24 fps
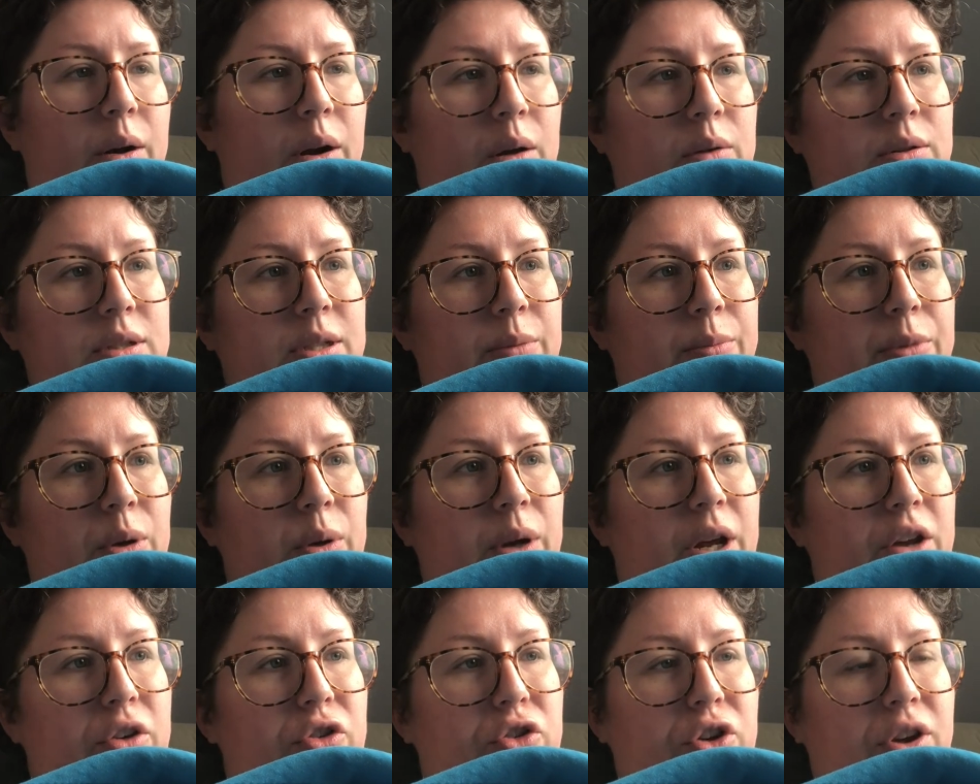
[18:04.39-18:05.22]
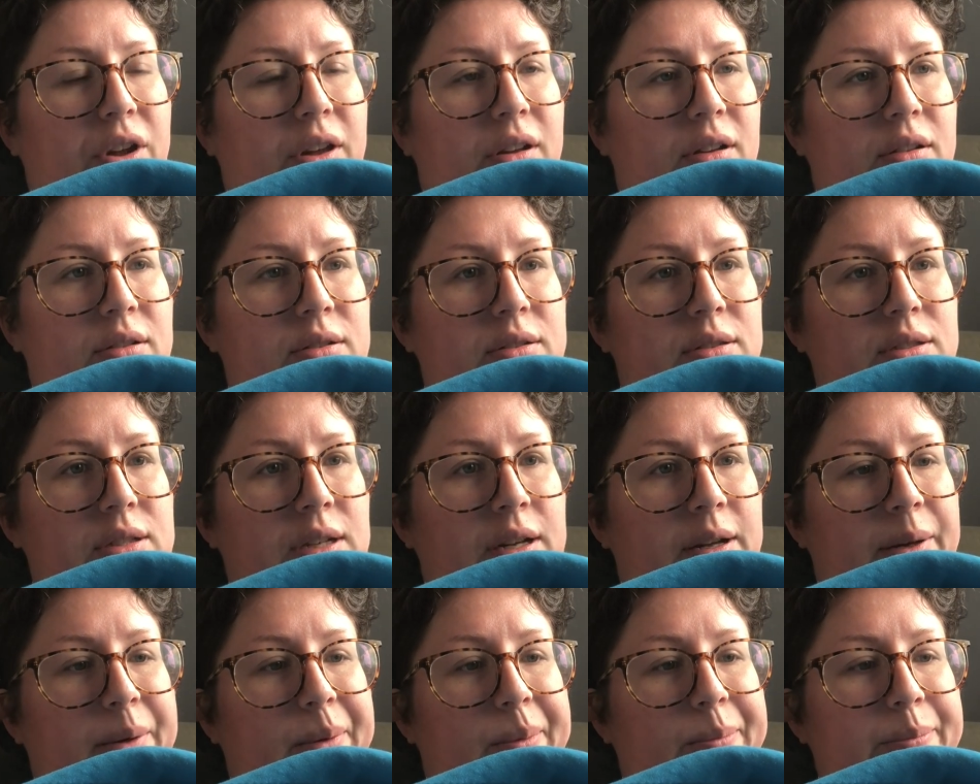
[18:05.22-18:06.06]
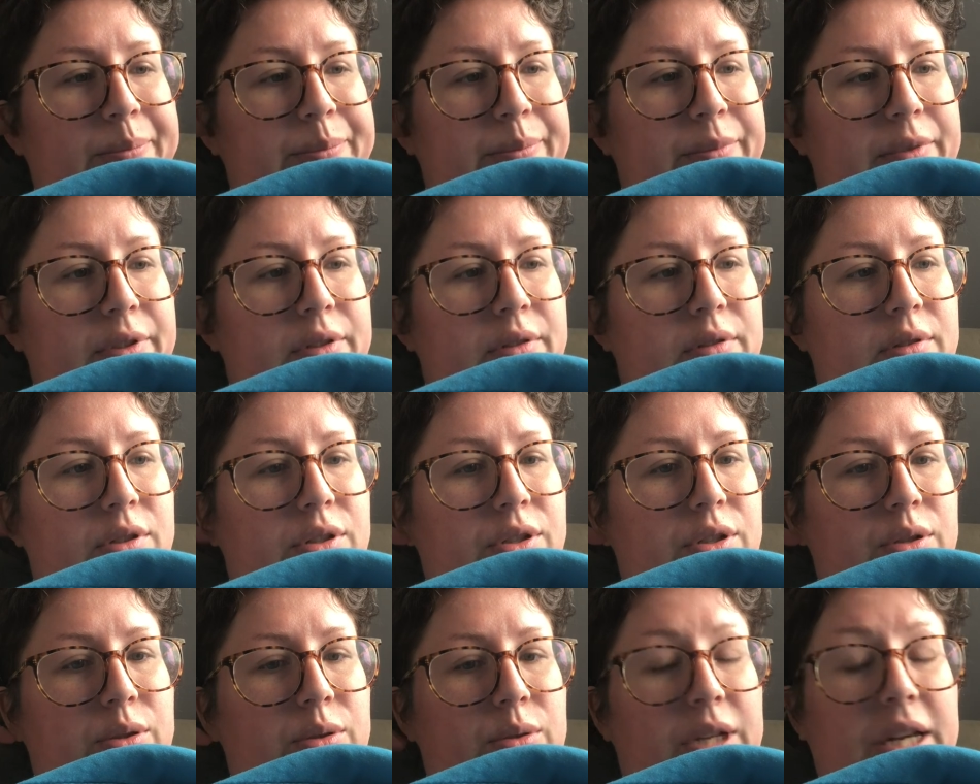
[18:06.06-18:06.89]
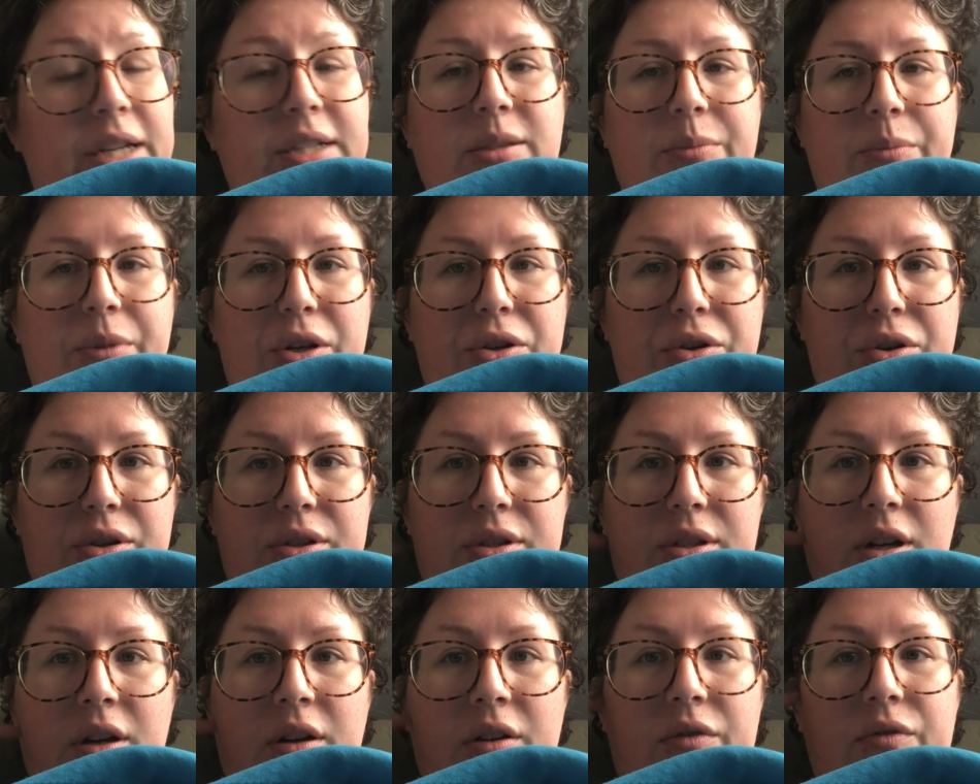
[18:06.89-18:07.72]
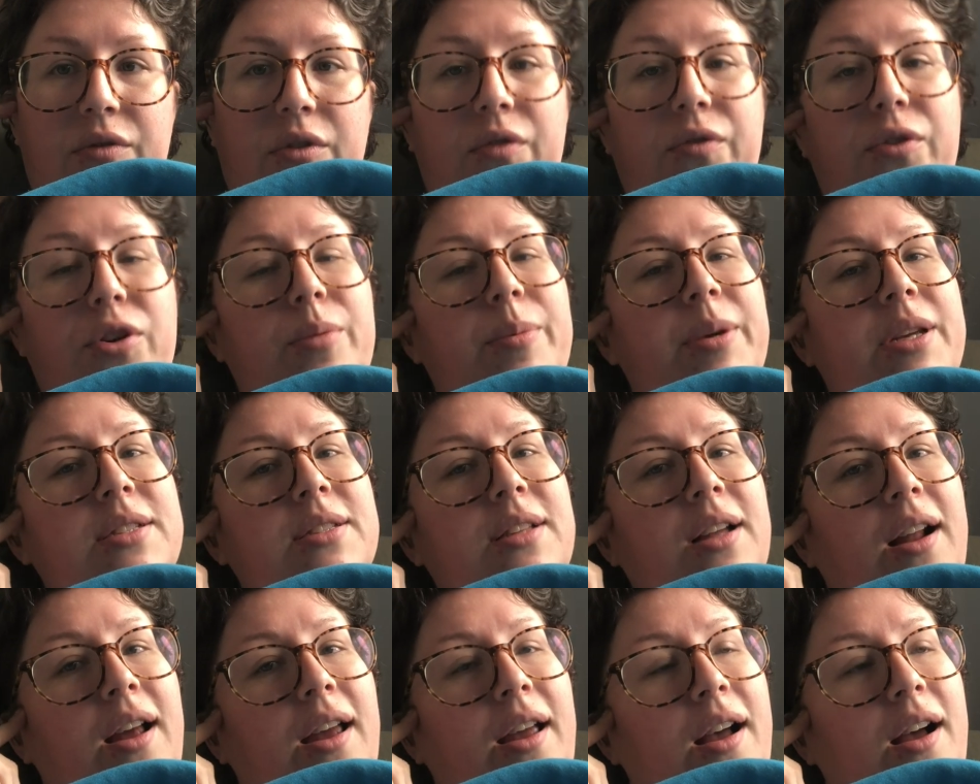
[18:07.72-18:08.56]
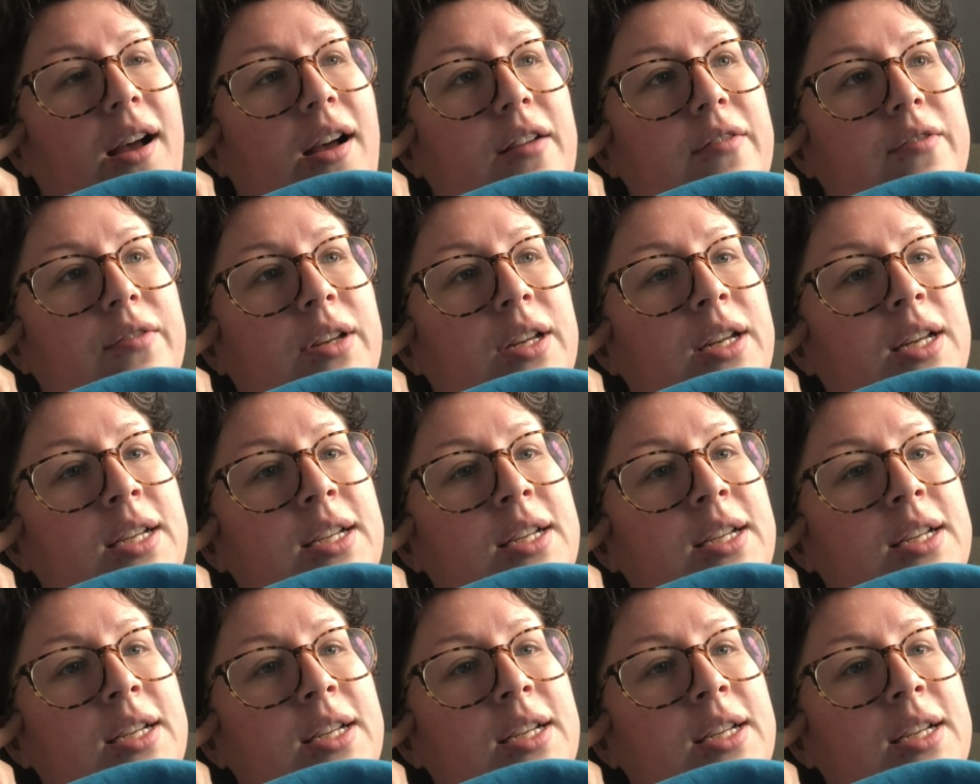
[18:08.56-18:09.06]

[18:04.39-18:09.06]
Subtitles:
out some locations to take some pictures of the Furbies that I have.